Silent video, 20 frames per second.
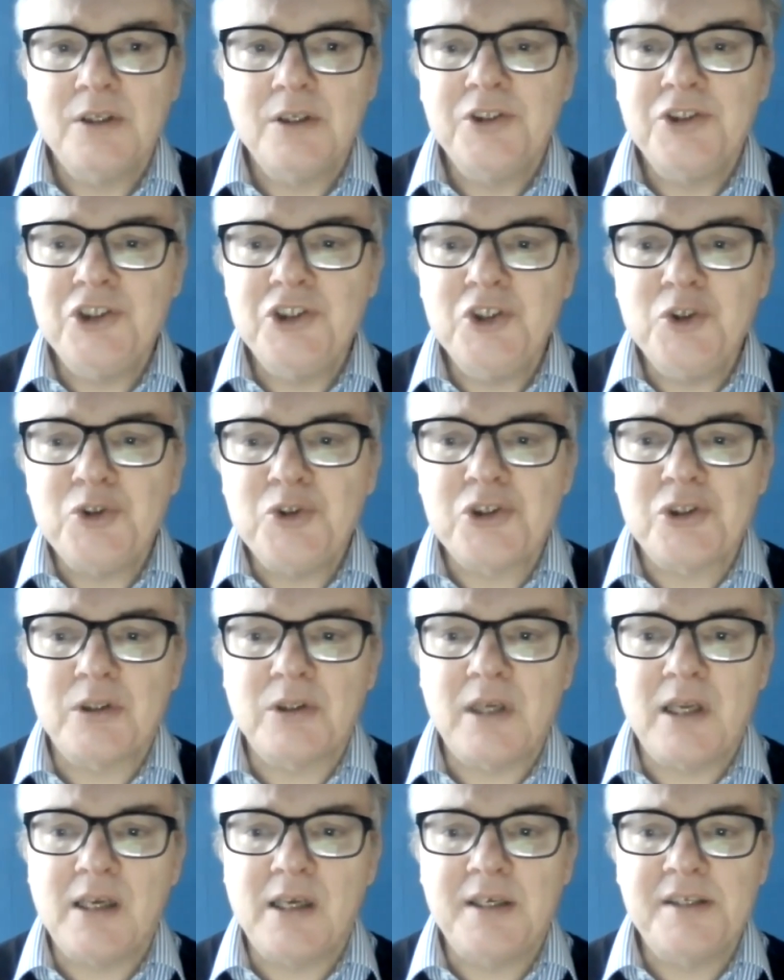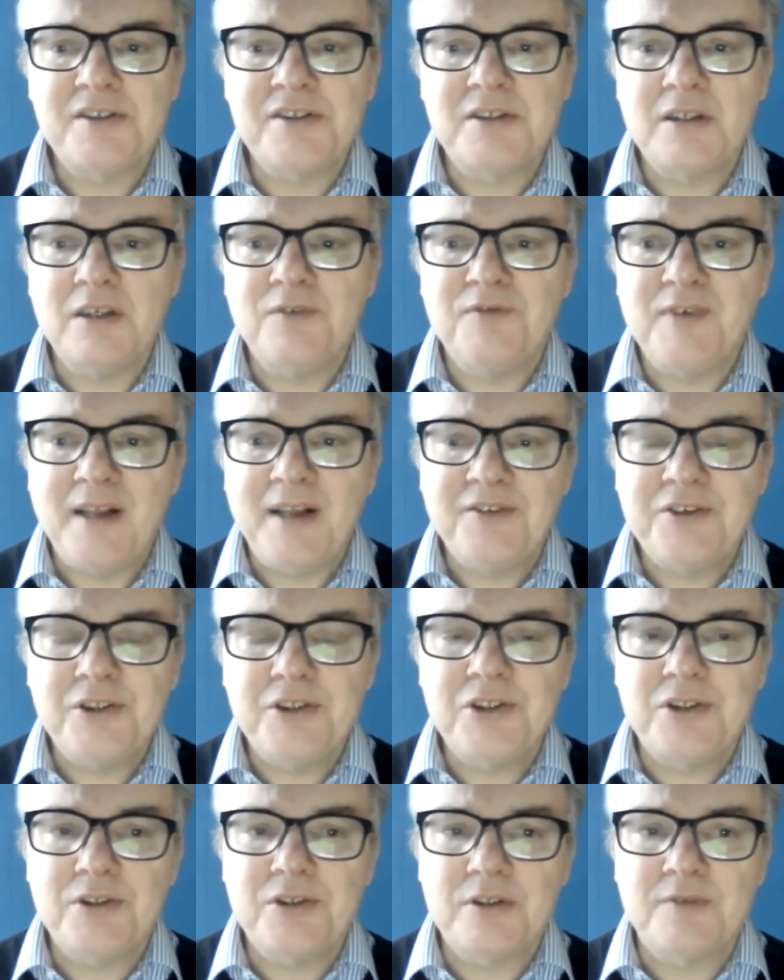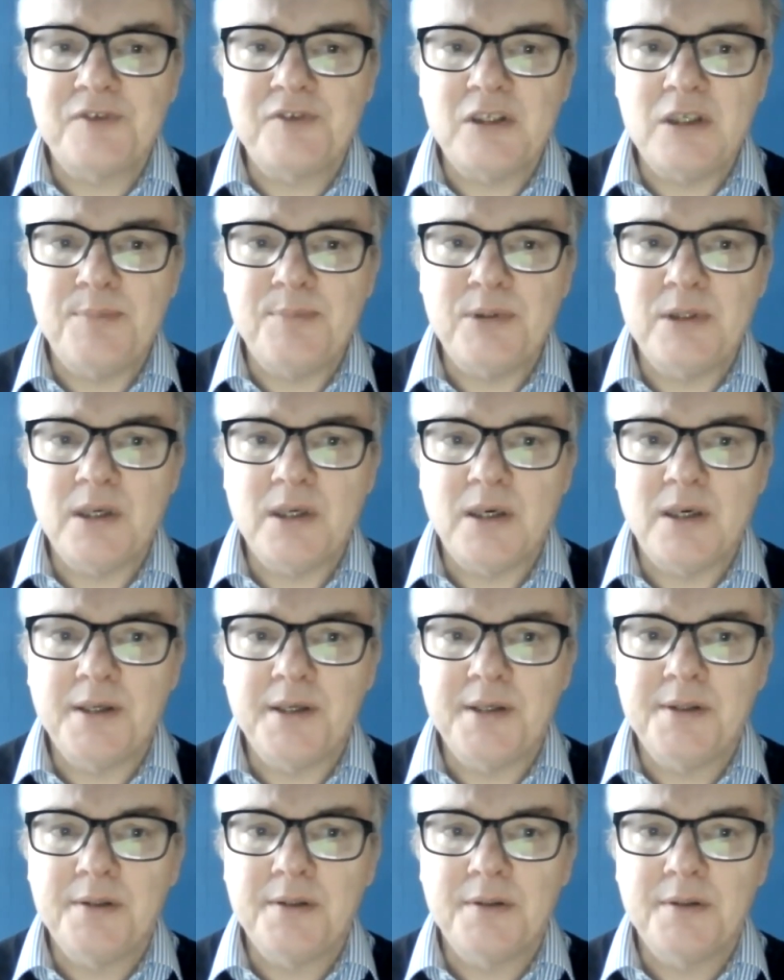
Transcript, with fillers: neutralize the advantages of DPI?